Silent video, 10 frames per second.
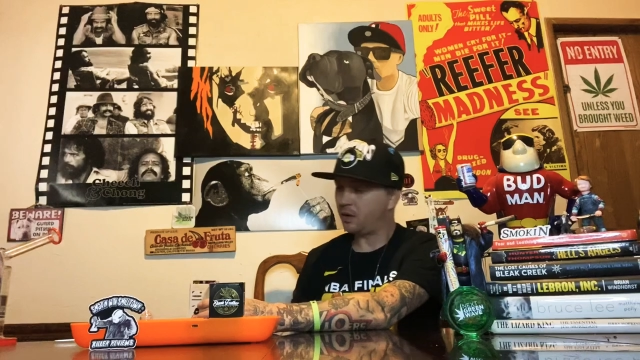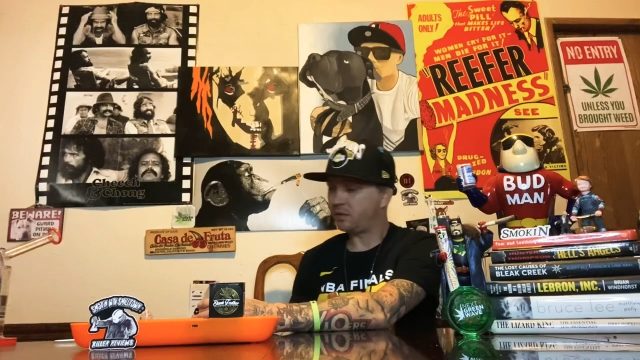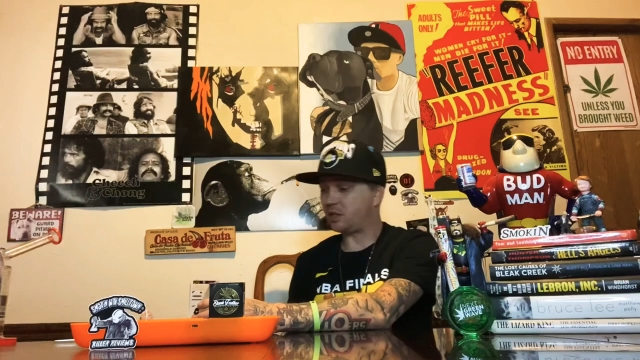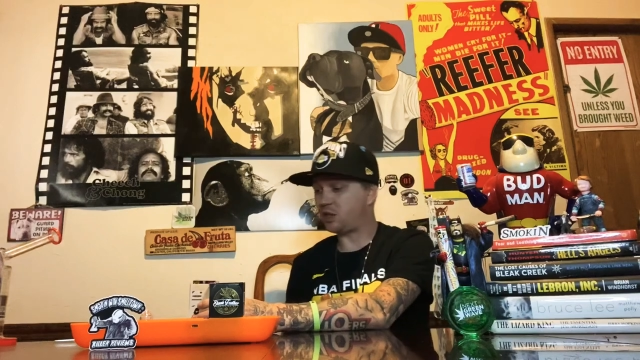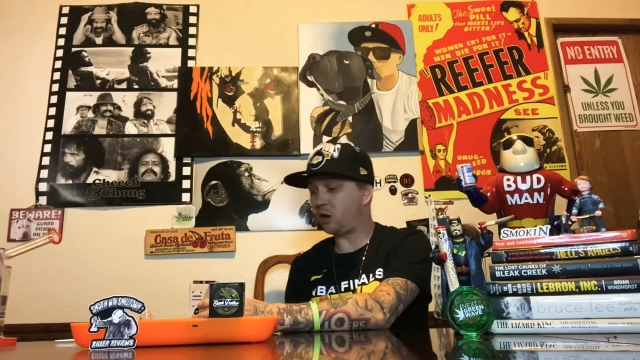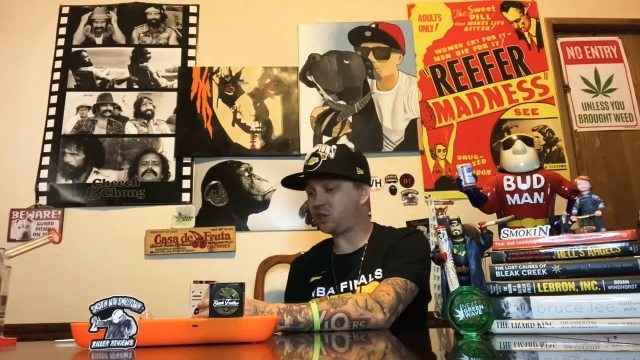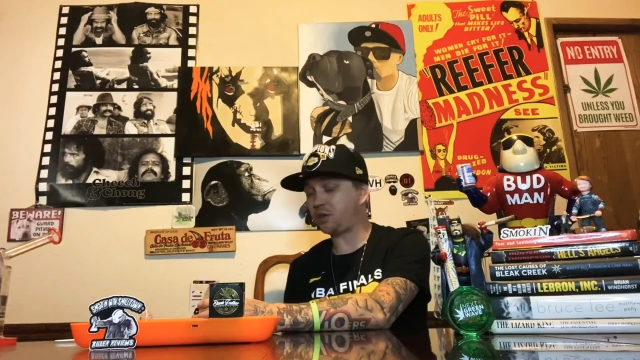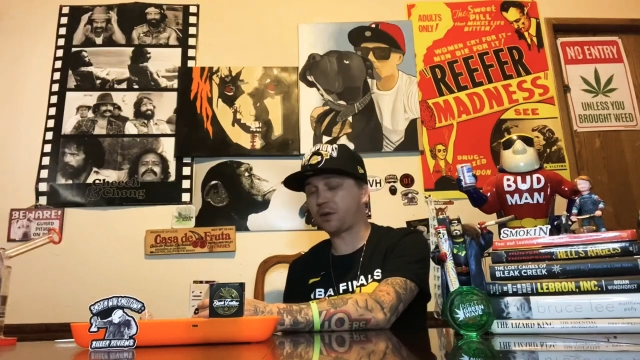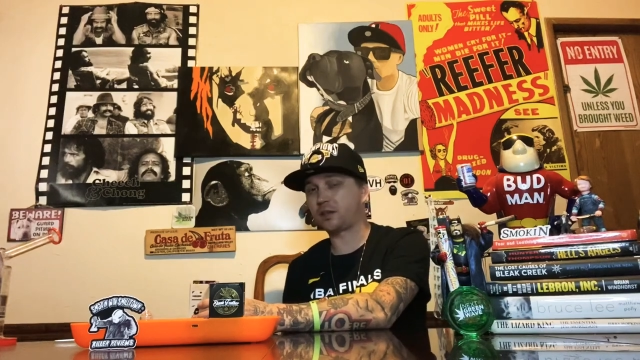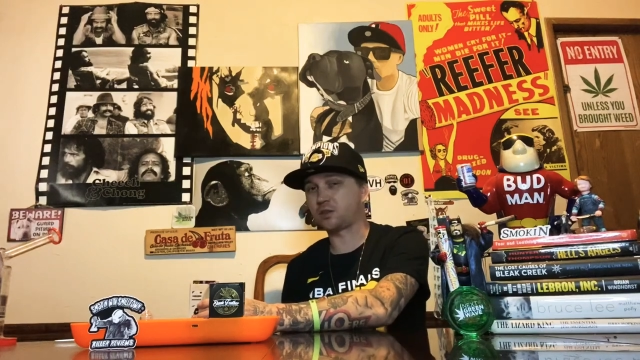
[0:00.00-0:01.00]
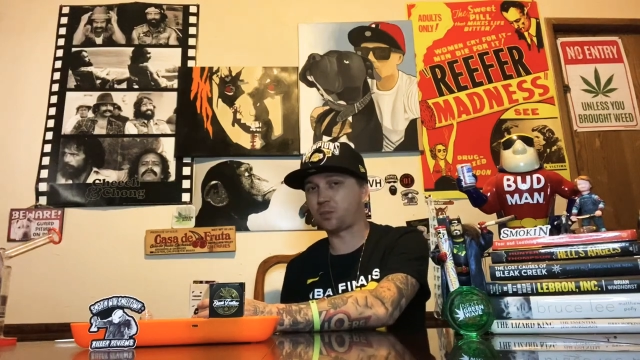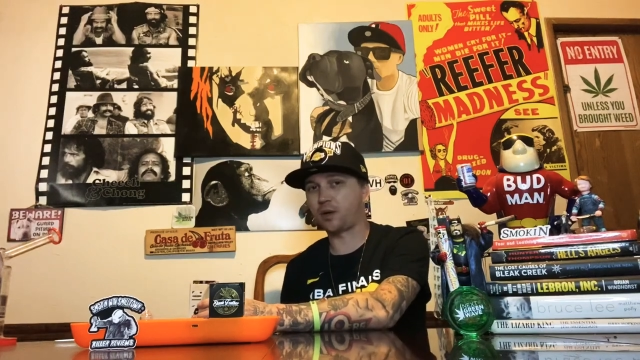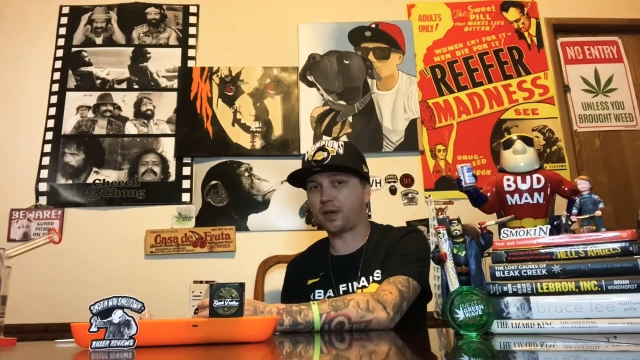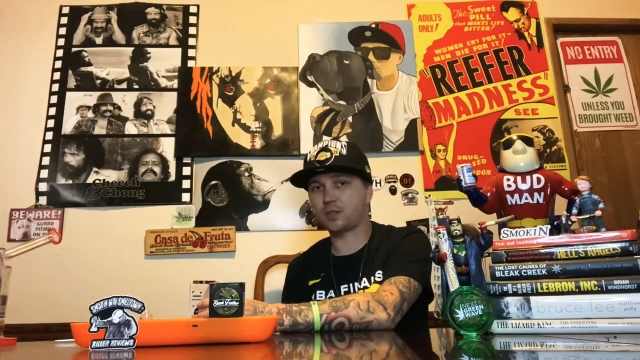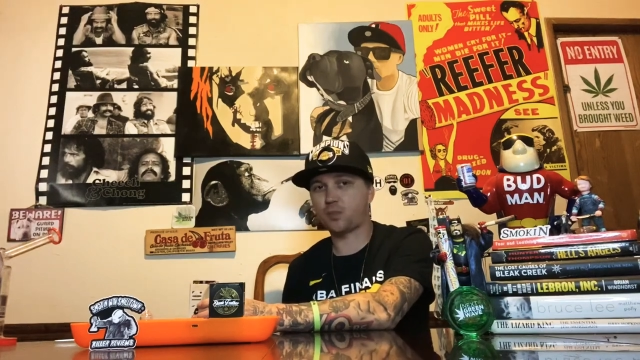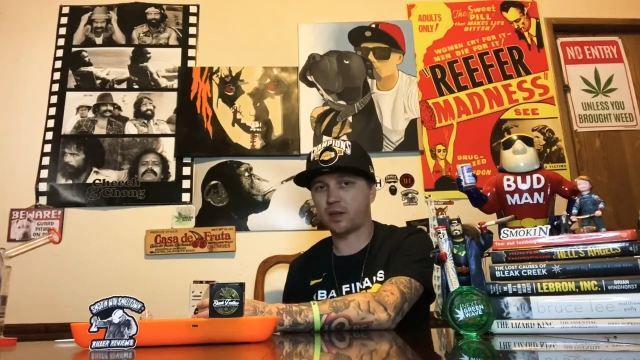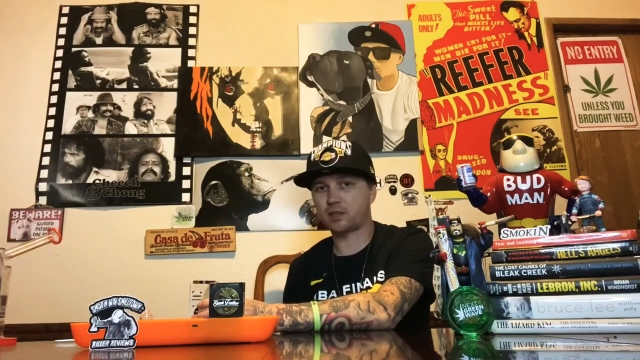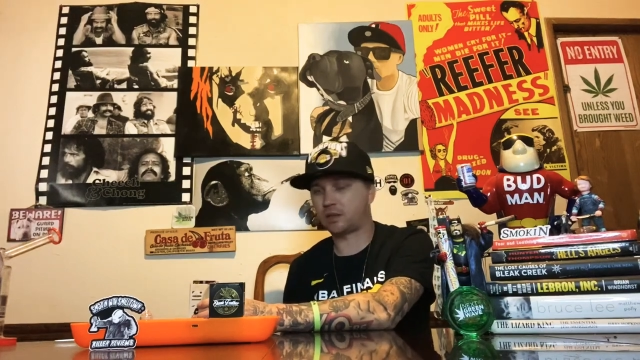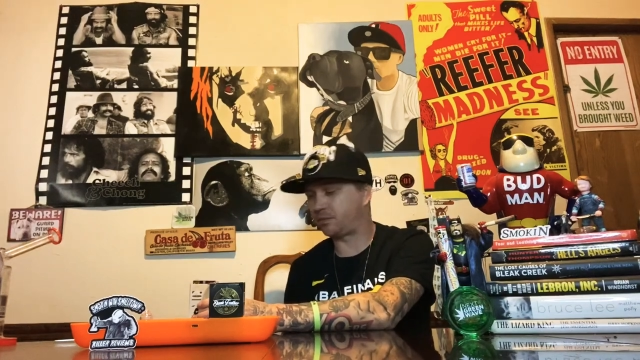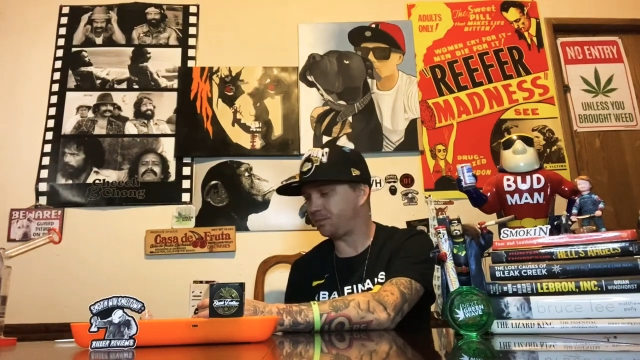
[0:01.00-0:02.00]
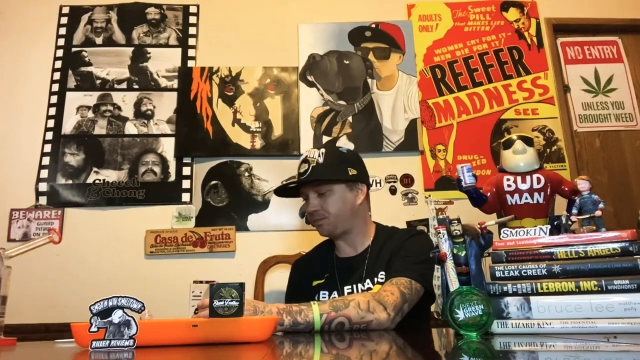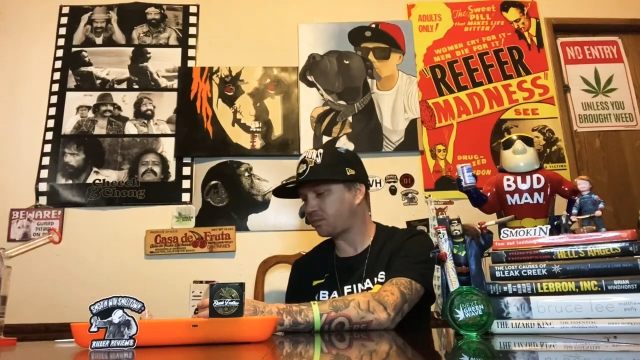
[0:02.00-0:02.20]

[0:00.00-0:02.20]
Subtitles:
These Yoshi rigs are pretty expensive.